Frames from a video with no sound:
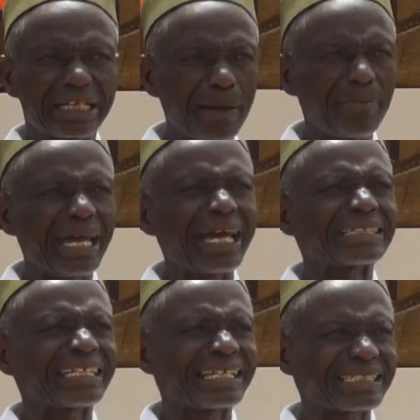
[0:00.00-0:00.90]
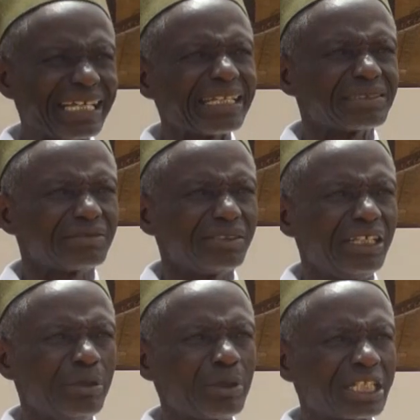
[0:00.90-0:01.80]
Gambia has excelled
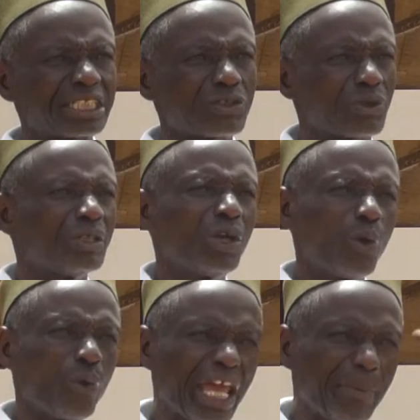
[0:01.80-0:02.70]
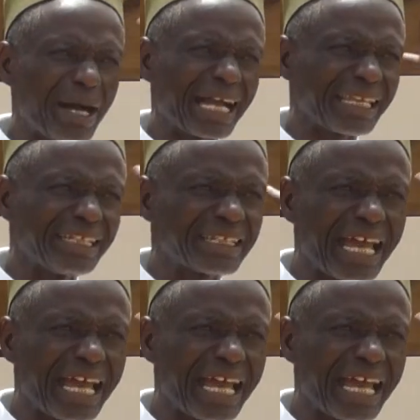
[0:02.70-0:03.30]
in immunization way back in the